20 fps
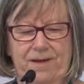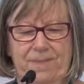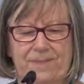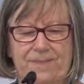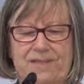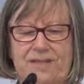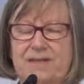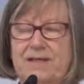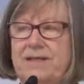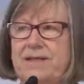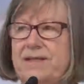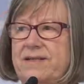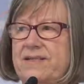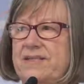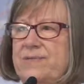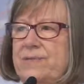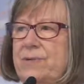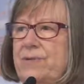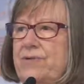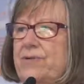particularly
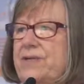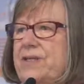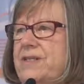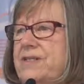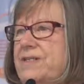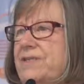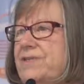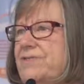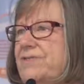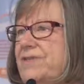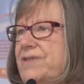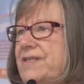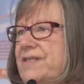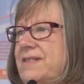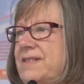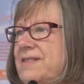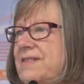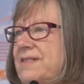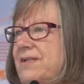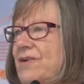exploring the
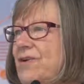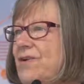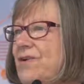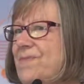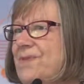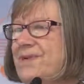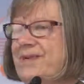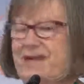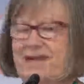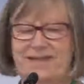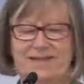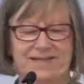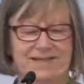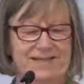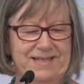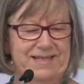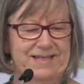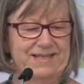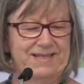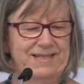differences and
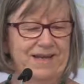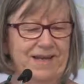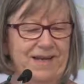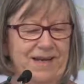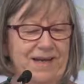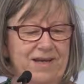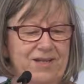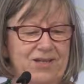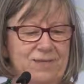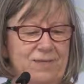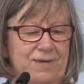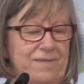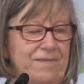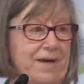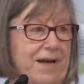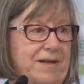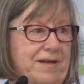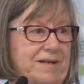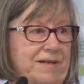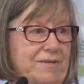commonalities to be
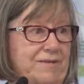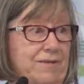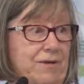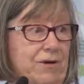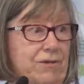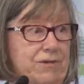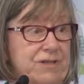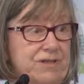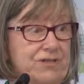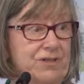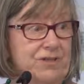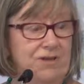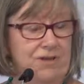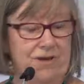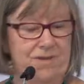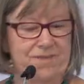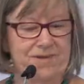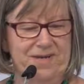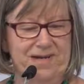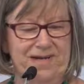found in different Christian
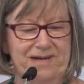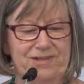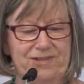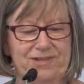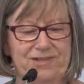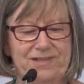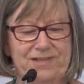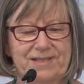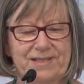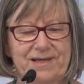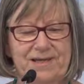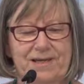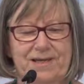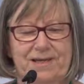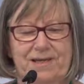denominations